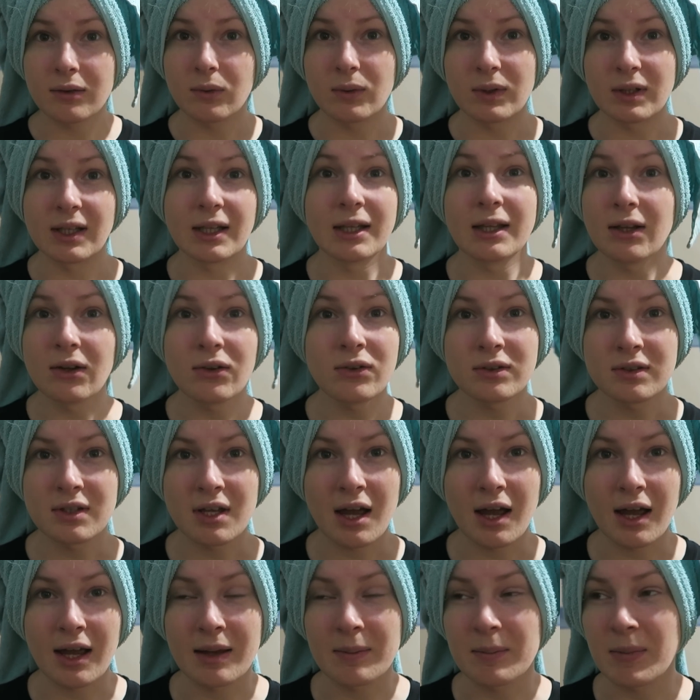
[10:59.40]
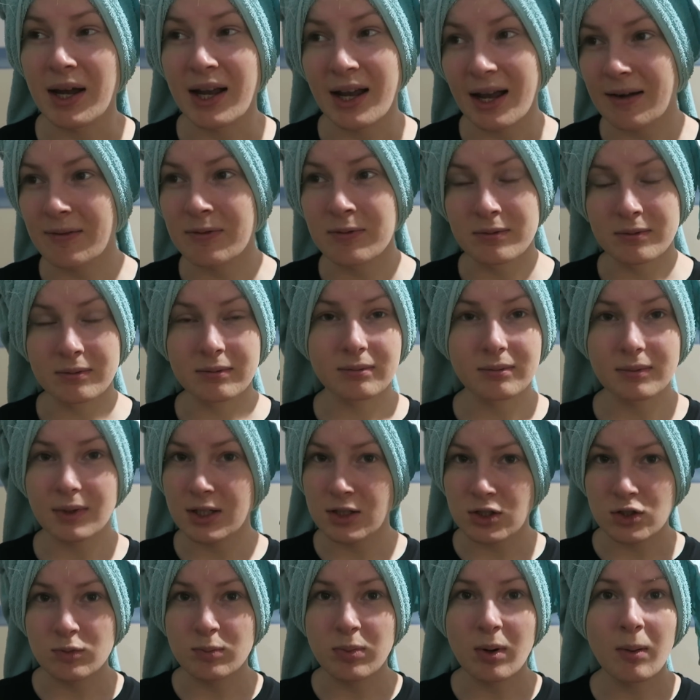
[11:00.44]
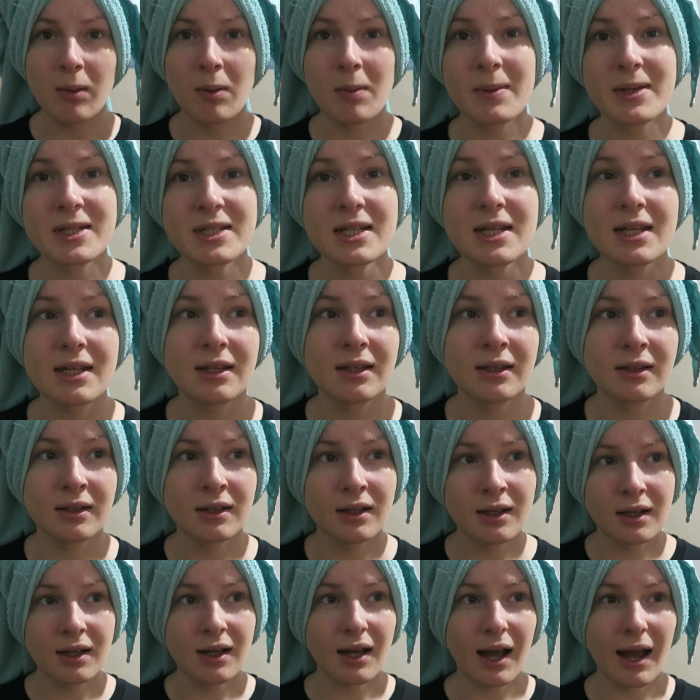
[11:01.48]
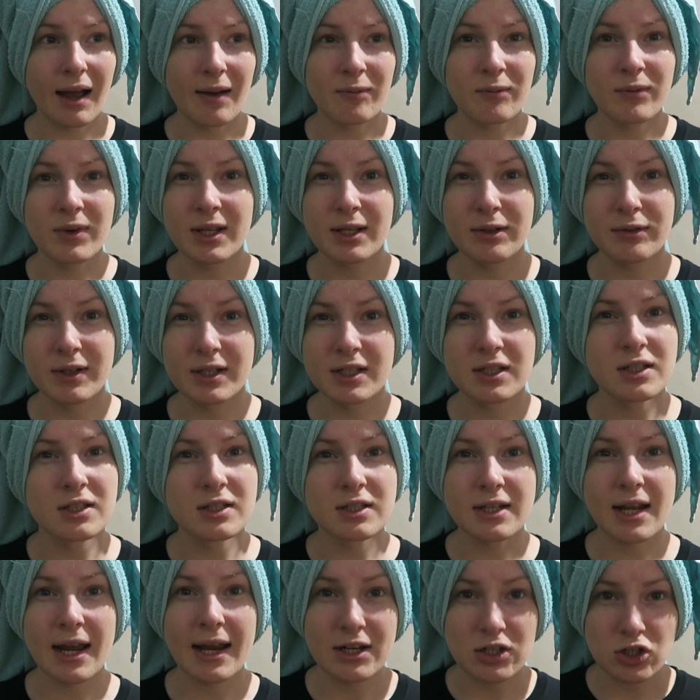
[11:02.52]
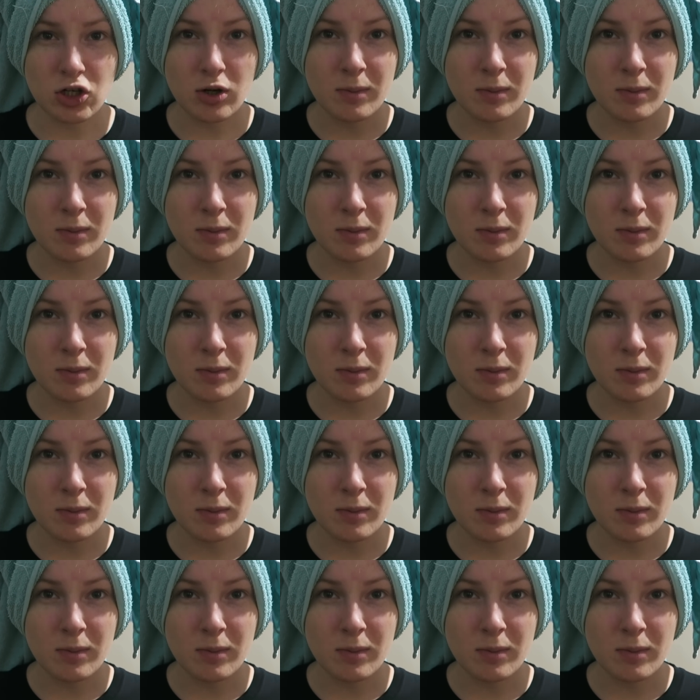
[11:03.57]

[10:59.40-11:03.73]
well, a long time. I haven't, as you've probably seen, I haven't really written sketch